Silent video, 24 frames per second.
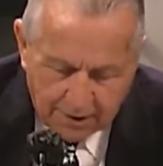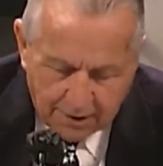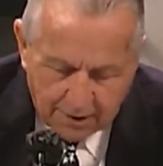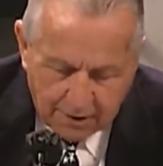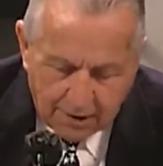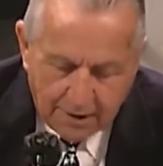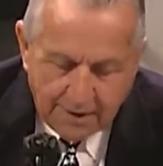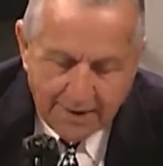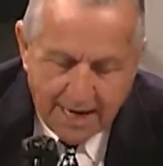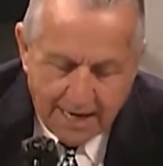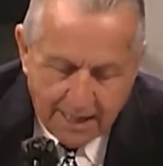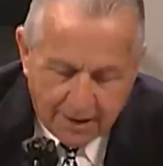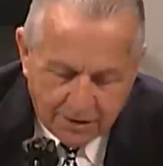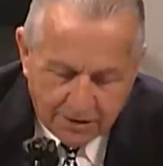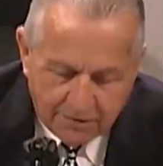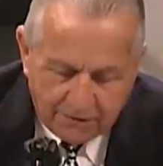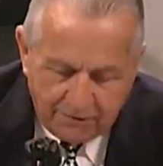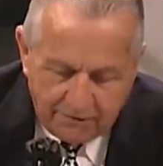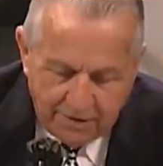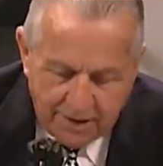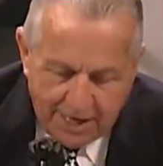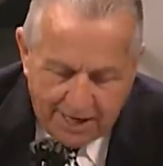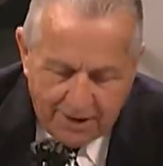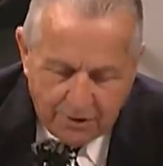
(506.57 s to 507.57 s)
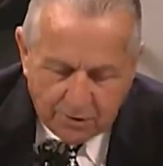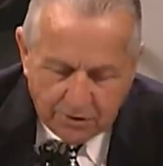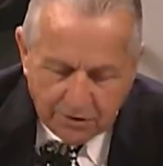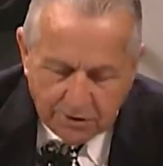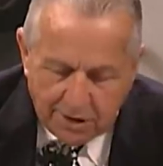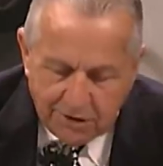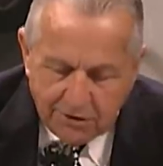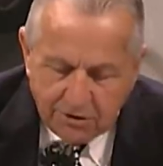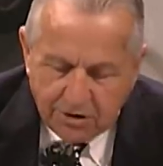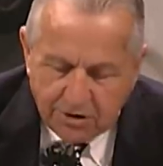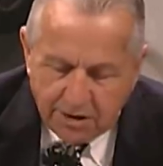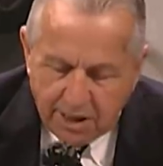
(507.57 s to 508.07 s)
announced VA was
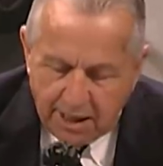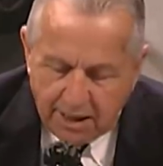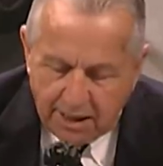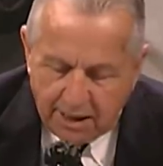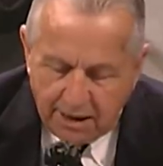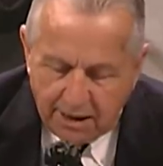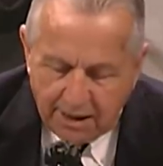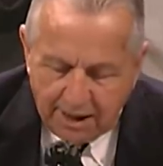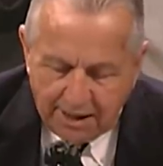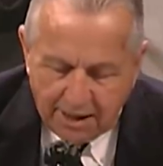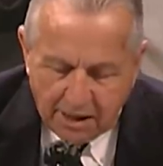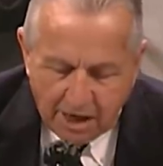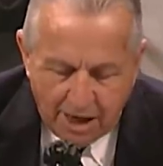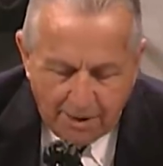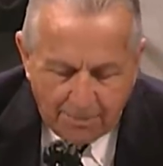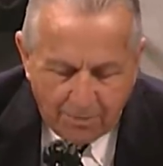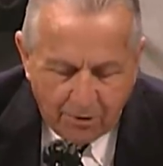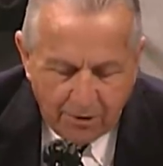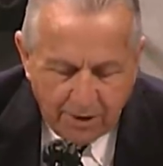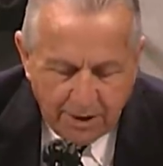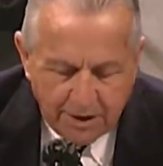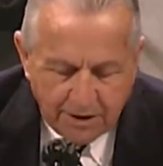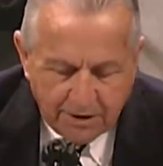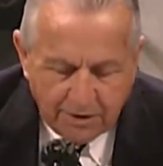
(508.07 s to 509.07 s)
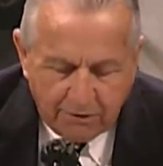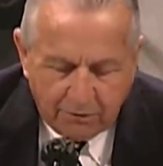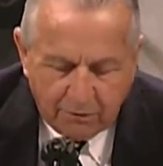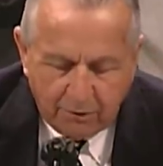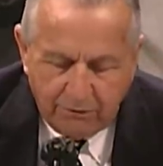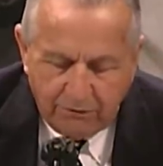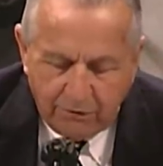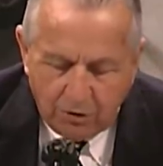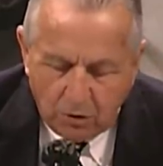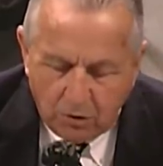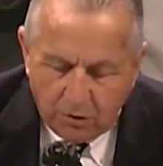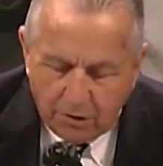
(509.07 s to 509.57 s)
undertaking a comprehensive
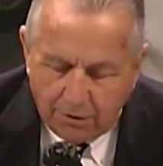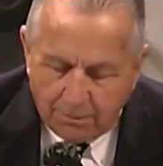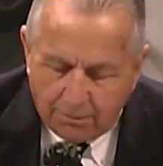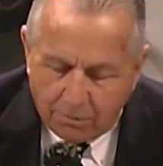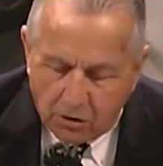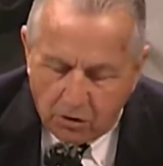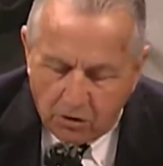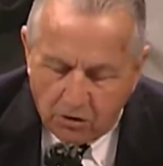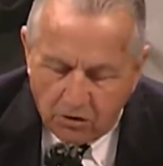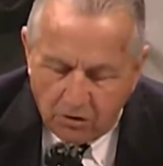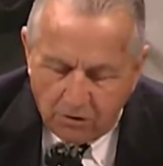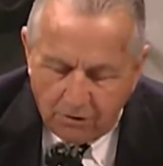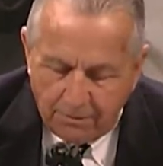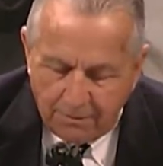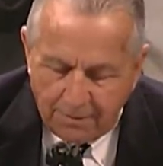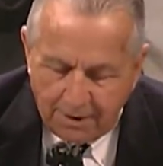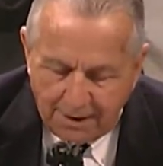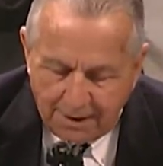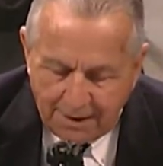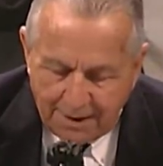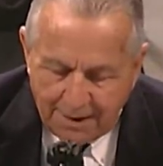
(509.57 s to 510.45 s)
review of the program